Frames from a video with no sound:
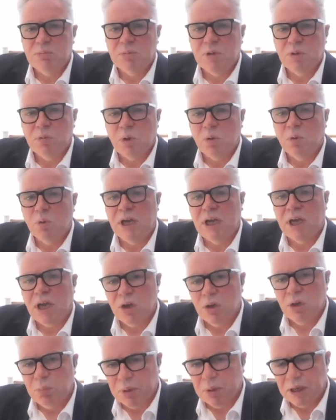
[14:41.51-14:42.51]
But what we're
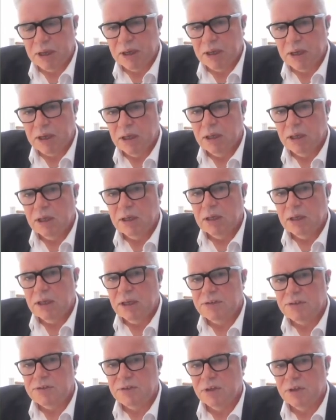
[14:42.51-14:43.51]
hoping
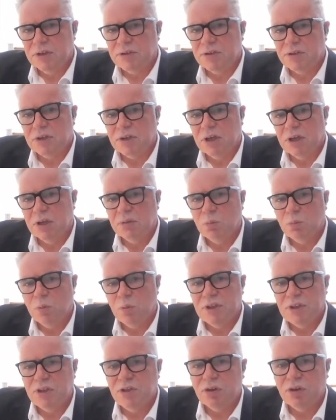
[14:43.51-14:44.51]
is that
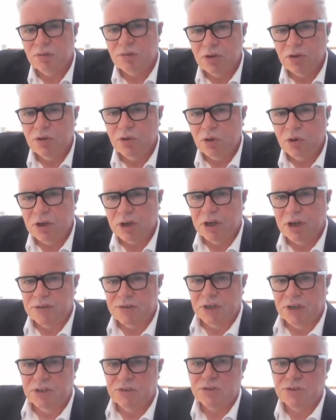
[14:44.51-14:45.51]
within your own
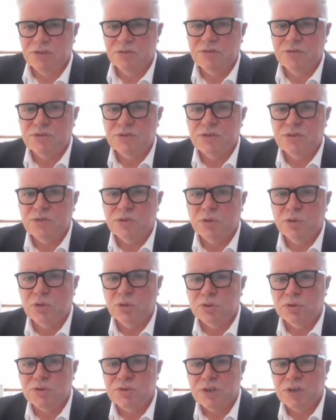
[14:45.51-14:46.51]
organizations, that
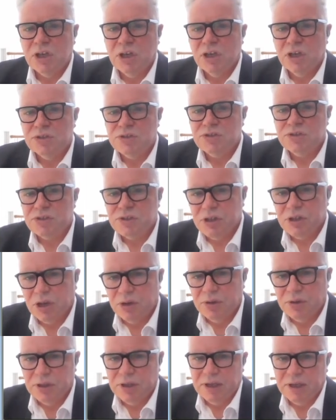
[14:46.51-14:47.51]
doors
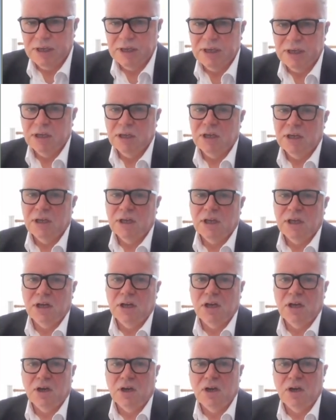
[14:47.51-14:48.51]
slowly
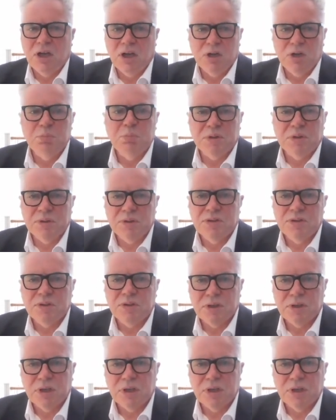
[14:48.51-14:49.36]
are opened